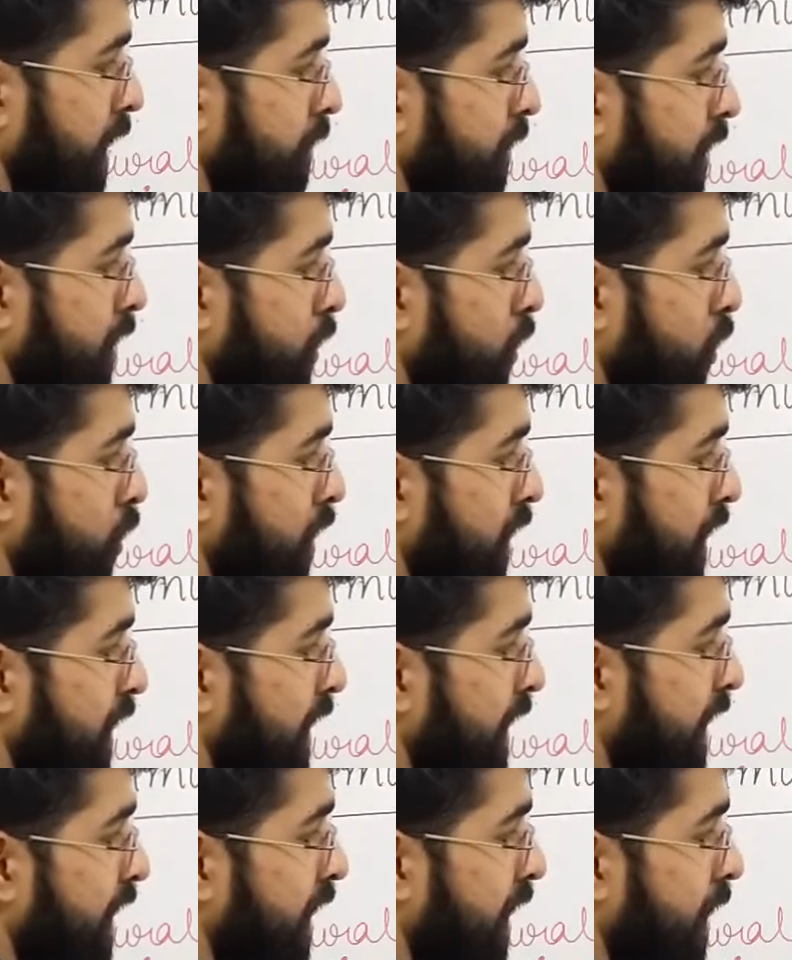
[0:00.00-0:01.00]
it will totally
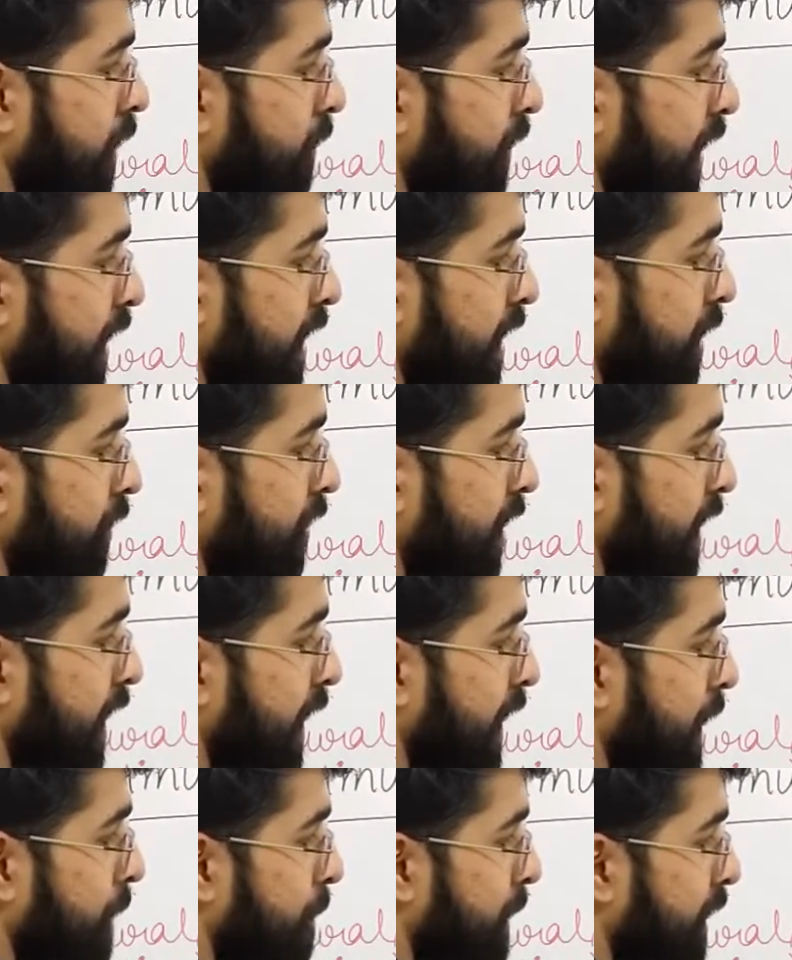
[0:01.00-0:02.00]
engulf and it will
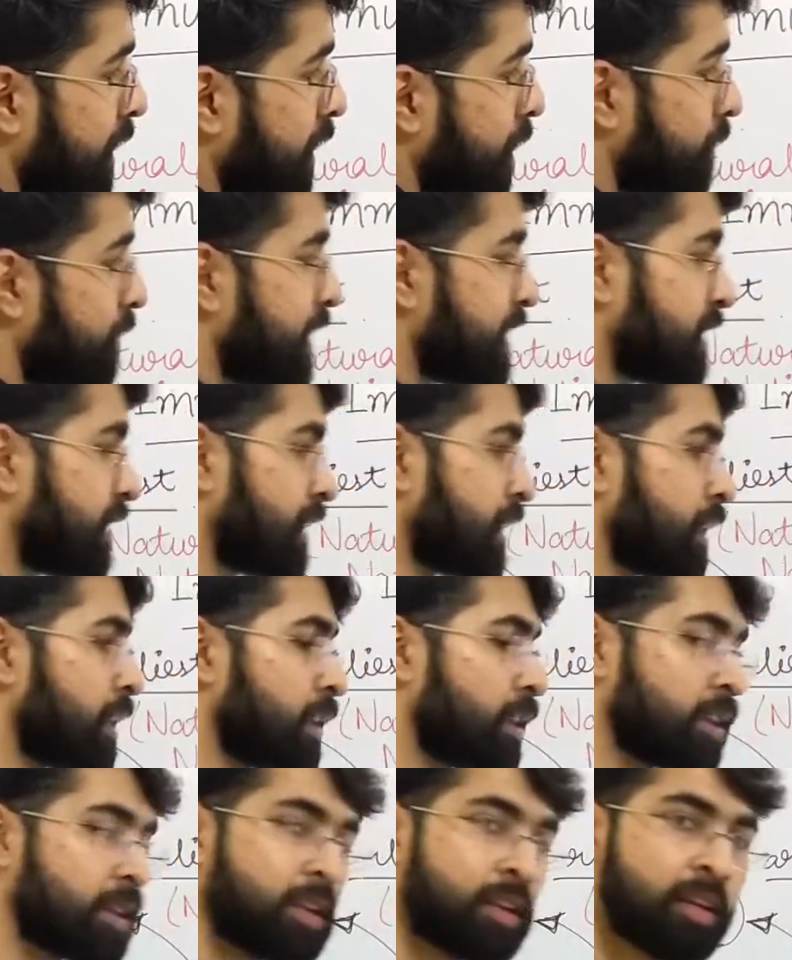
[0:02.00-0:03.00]
keep it in a vesicle
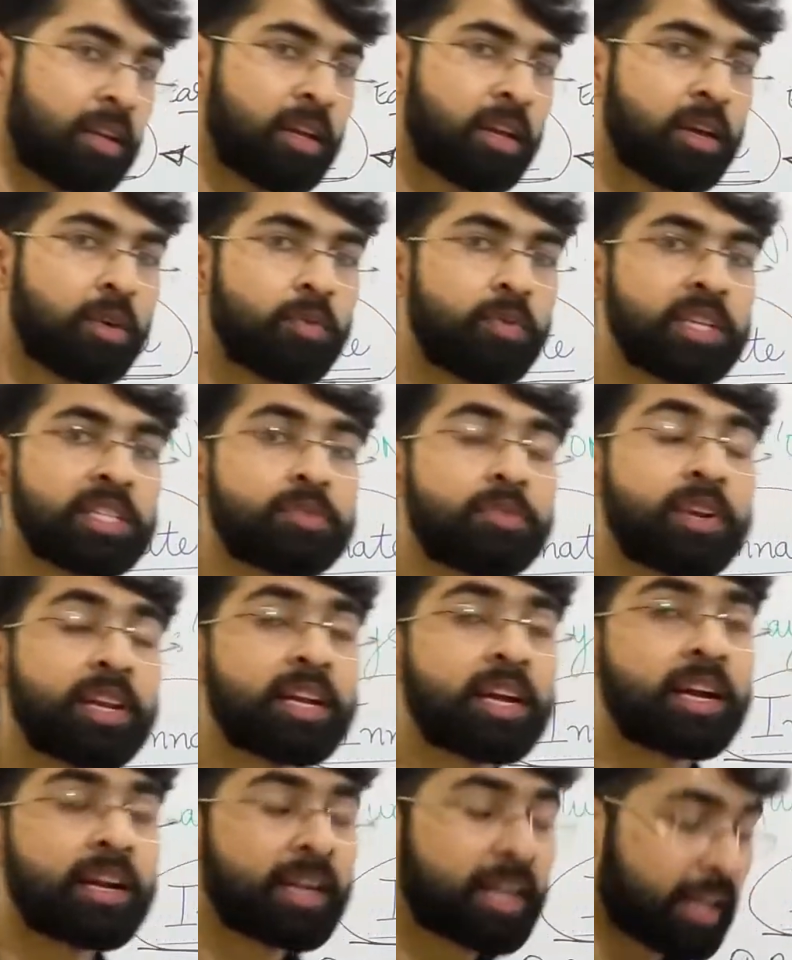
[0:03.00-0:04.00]
which will
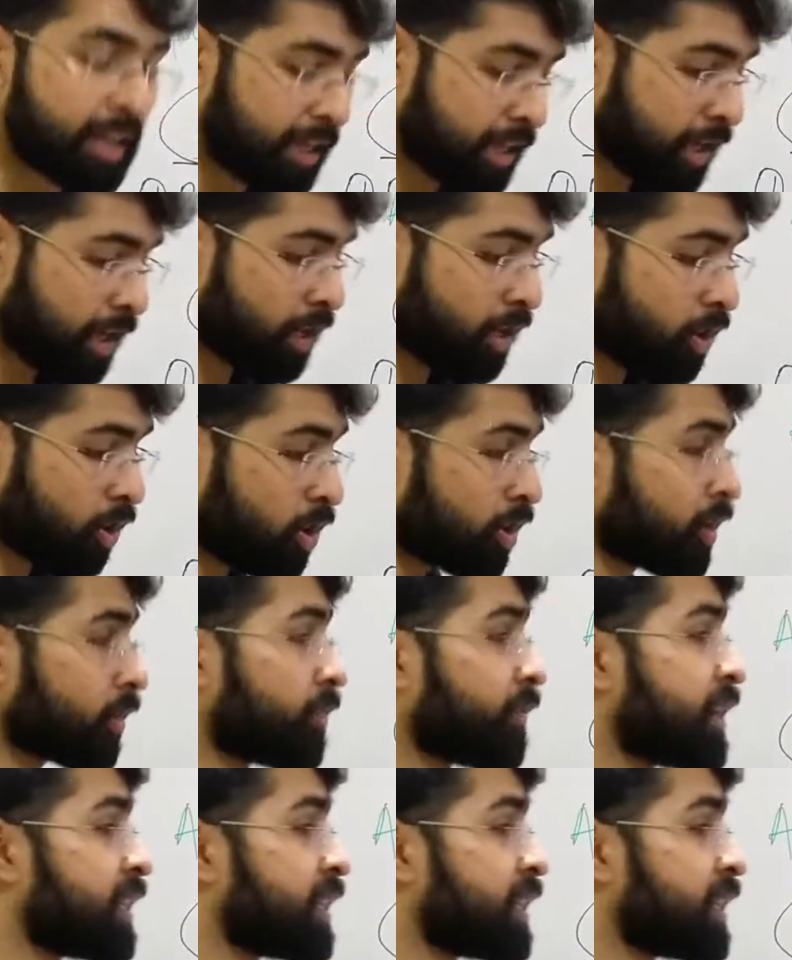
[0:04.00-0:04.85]
contain a lot of